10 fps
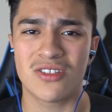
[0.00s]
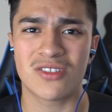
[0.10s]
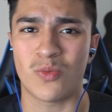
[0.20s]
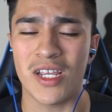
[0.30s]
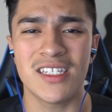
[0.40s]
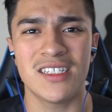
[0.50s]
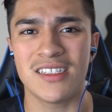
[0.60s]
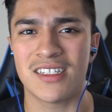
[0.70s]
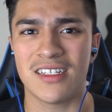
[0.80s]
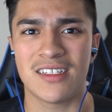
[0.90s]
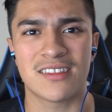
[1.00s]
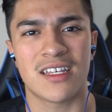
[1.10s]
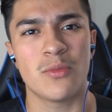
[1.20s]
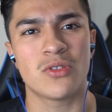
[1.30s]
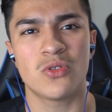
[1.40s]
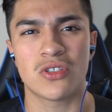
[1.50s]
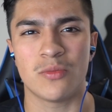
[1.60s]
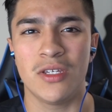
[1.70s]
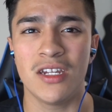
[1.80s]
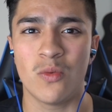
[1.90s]
just wasting his time on social
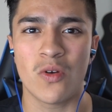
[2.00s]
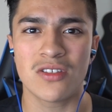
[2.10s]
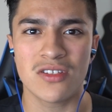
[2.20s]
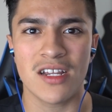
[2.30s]
media and wants to